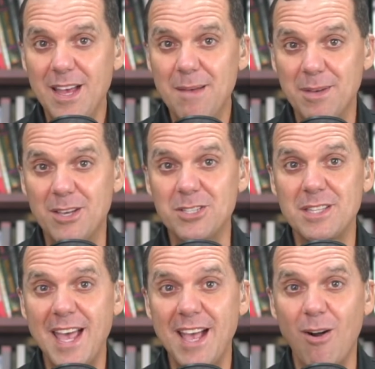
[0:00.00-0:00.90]
Because
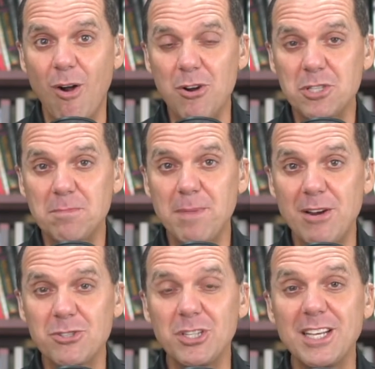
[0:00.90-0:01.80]
they are
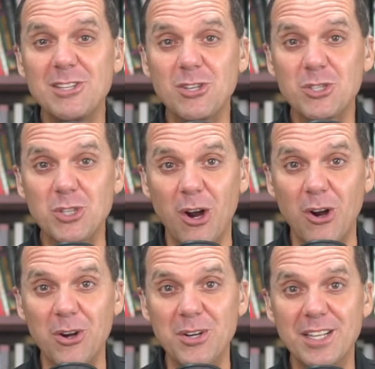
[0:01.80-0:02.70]
spiritually
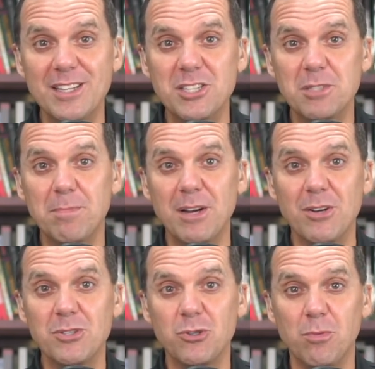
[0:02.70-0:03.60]
discerned. This
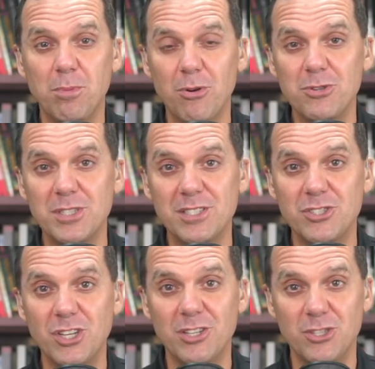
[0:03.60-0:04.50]
spiritual person
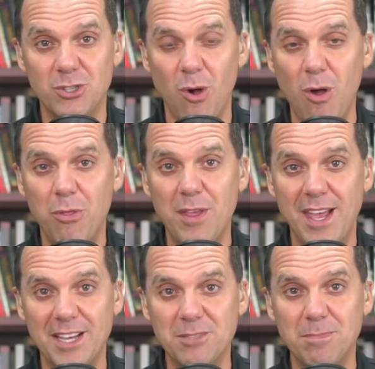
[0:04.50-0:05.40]
judges all
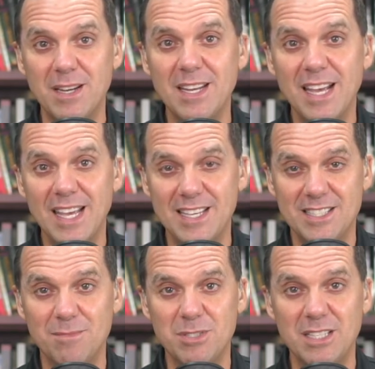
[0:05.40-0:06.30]
things, but
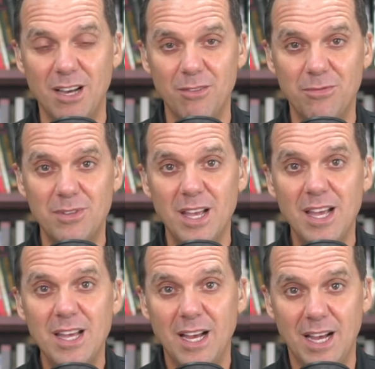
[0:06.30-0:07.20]
is himself
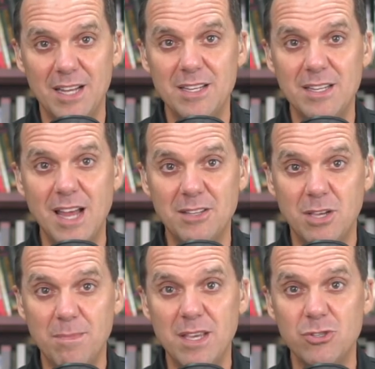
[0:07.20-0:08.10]
uh, not
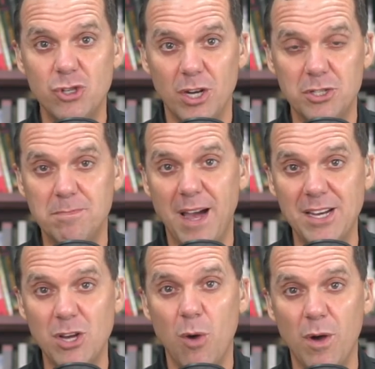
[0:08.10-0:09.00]
to be judged by
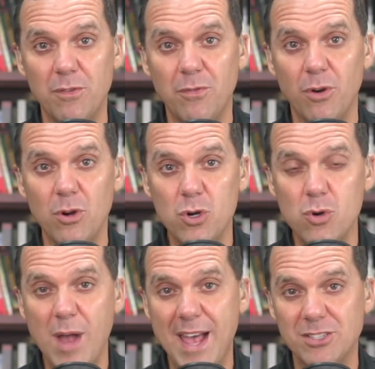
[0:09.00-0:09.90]
no one. For
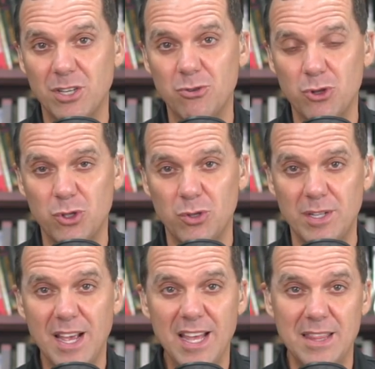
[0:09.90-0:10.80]
who has
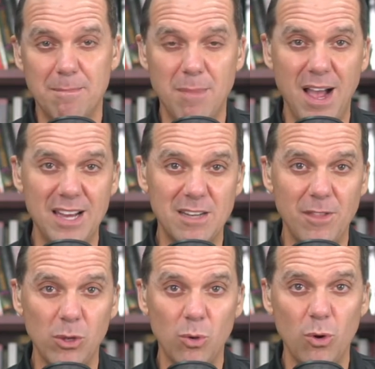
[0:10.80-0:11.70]
understood the mind of
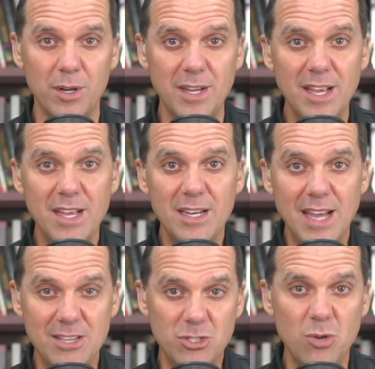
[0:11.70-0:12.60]
the Lord
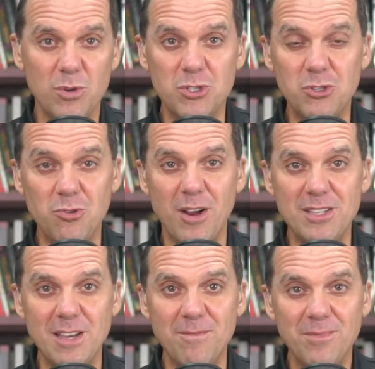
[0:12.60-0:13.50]
as to instruct him?